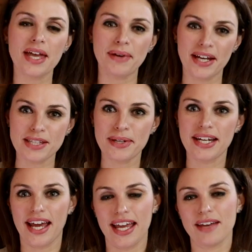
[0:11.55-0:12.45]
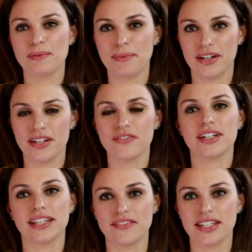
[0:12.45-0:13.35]
My husband and I have been married for
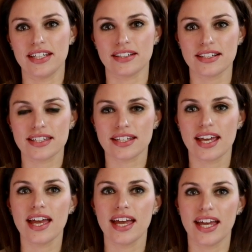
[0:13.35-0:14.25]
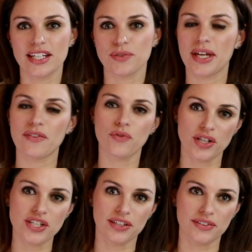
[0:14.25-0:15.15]
11 years, and we have four
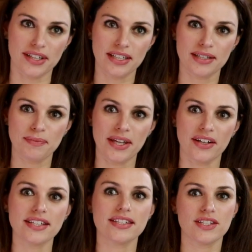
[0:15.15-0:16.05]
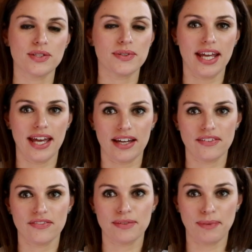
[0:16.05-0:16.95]
children. My youngest is two and a half,
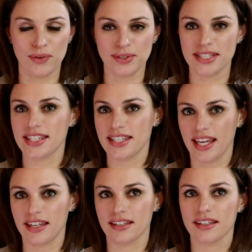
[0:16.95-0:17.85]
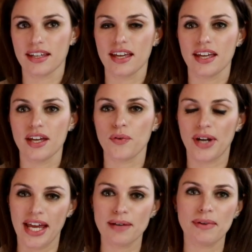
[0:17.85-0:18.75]
and my oldest is eight. When
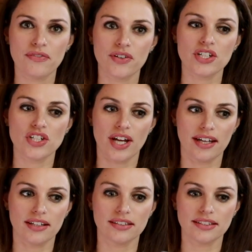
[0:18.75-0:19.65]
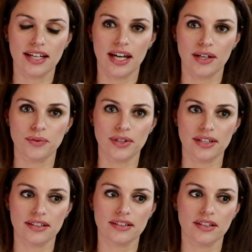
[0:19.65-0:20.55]
I had my first child, I
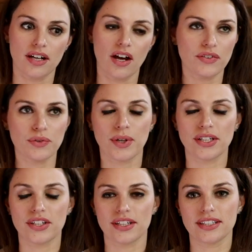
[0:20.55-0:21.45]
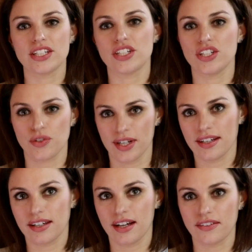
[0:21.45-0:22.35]
would often wonder, did she drink
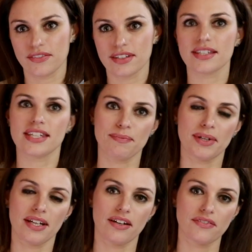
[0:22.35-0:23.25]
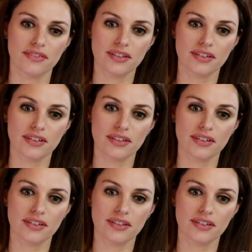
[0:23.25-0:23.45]
enough, sleep enough?